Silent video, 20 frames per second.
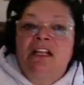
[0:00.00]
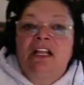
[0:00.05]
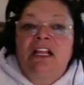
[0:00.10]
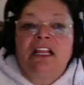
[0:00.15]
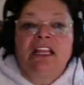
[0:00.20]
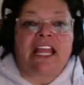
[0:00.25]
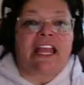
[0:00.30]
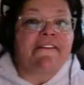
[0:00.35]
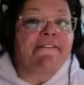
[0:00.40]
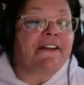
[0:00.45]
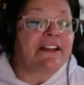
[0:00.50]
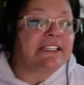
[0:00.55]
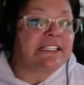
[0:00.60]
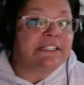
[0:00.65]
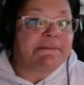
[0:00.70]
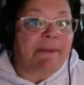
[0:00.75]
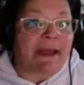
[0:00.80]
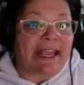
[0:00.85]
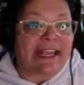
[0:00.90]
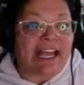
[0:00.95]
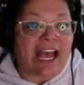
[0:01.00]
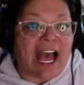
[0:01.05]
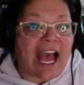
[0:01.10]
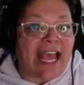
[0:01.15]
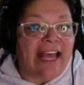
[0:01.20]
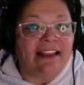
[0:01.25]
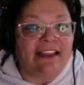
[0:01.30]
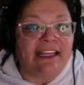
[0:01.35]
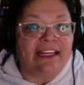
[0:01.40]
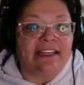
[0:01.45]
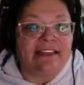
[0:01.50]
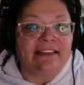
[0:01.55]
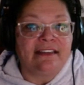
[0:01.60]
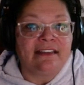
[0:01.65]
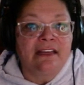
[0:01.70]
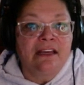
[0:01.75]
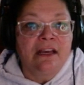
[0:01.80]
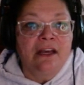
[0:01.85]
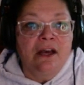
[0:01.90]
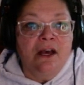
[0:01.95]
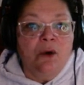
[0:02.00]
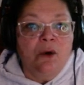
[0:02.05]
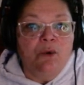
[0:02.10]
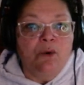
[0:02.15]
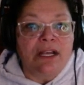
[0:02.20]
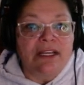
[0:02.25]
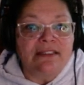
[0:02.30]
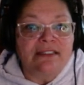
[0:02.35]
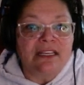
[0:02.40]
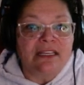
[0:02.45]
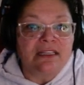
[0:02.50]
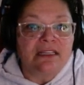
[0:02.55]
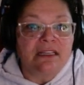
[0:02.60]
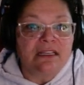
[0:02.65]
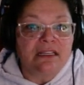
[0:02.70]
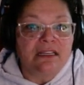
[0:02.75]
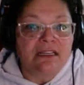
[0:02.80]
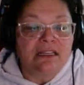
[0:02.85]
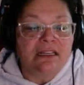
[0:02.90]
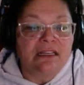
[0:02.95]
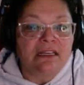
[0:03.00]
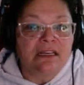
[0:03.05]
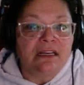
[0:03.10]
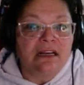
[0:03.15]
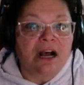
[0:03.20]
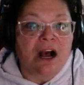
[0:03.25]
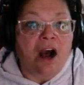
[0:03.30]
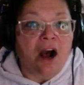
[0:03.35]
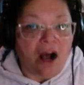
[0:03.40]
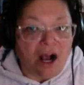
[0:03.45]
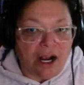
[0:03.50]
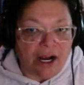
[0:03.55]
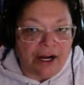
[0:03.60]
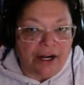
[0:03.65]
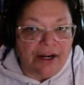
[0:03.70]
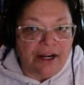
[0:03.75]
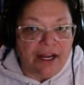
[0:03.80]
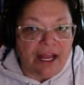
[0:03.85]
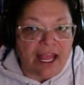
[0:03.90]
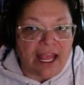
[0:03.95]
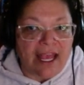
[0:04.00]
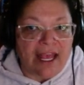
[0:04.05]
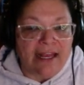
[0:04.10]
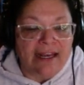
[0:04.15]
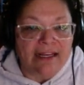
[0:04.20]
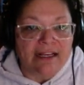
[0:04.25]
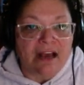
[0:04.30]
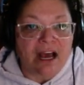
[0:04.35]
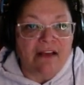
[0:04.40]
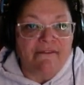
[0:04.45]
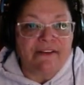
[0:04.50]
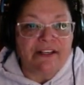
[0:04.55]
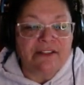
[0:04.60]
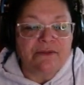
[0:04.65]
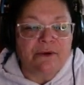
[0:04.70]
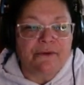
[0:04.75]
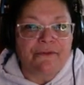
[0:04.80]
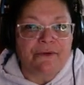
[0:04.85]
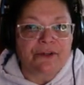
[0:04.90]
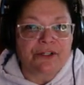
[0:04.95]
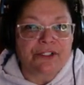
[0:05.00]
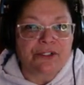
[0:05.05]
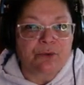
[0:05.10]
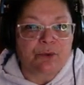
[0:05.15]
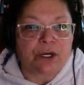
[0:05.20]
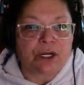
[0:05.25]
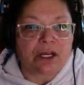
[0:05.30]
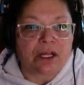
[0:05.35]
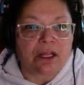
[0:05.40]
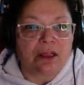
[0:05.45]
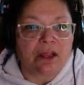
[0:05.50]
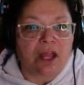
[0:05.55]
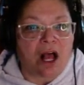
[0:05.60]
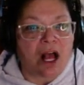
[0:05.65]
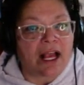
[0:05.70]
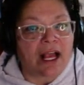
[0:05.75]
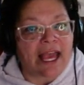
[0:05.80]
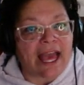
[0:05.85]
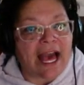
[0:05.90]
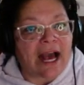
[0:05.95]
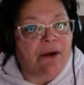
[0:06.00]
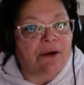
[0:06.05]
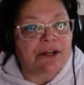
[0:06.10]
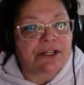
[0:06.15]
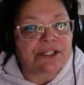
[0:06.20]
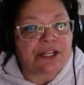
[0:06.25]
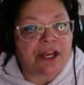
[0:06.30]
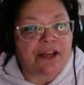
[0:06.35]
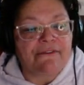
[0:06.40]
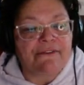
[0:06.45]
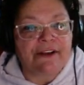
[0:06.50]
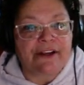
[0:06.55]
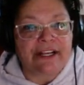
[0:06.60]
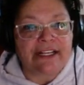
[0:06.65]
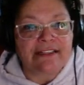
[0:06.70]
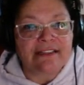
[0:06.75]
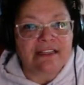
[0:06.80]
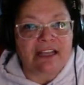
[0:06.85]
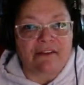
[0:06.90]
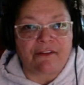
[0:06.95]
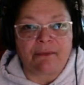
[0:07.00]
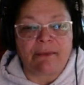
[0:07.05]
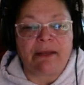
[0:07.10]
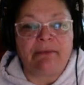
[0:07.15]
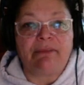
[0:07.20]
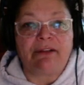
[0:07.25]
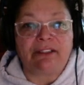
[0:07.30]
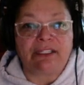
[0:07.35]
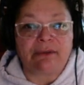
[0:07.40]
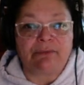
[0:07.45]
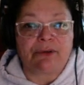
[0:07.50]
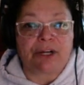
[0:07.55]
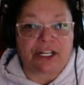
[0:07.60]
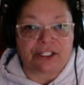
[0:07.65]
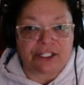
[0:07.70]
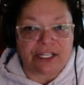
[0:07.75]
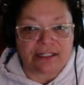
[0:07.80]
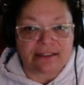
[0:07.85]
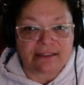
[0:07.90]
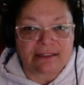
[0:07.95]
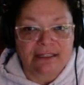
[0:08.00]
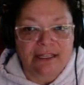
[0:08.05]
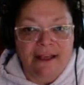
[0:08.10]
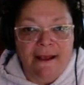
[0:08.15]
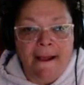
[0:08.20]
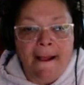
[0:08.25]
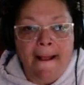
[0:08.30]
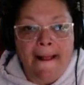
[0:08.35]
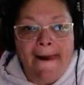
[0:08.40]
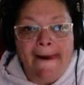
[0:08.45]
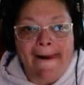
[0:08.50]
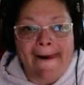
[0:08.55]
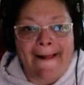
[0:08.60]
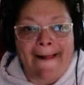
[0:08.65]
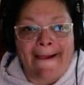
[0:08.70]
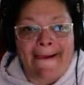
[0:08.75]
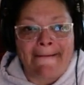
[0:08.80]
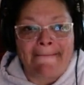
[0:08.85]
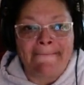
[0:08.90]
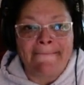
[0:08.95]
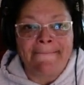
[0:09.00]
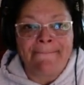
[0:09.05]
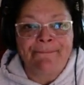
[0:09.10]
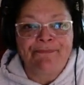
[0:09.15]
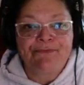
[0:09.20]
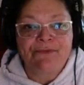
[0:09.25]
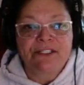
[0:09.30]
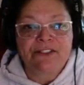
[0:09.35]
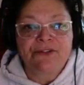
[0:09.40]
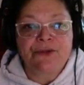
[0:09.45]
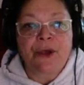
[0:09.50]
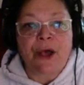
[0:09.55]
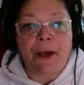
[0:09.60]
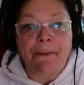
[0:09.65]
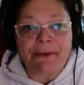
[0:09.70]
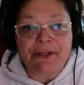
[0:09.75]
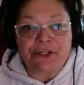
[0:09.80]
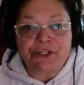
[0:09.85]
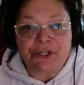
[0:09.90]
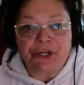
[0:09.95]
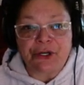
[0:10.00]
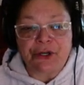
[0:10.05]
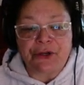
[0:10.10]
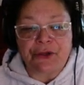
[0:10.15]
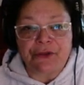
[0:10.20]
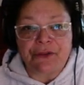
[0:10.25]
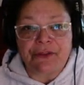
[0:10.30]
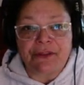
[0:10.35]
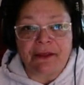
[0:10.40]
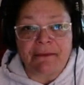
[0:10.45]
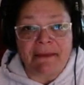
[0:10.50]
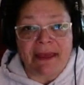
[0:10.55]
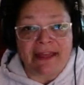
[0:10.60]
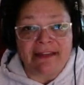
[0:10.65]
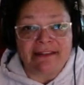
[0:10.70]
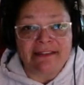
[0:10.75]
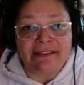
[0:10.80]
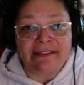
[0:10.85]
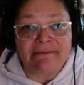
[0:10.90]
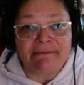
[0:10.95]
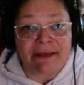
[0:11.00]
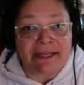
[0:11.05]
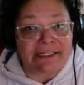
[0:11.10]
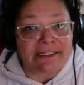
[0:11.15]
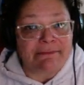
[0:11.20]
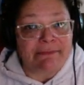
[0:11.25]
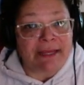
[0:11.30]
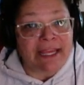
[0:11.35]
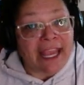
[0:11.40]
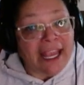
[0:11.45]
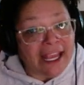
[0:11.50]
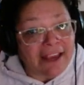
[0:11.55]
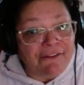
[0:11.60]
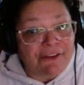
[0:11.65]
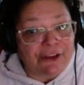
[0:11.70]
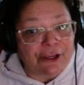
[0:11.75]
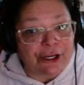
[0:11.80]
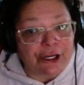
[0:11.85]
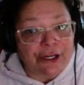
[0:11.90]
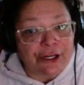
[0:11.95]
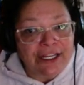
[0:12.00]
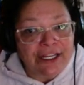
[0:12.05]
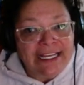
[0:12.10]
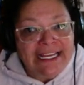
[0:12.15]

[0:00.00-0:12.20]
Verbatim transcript: life on Spike Island was hard, and convicts were forced to work long hours on various government building projects. Um, to help ensure the men's best behavior,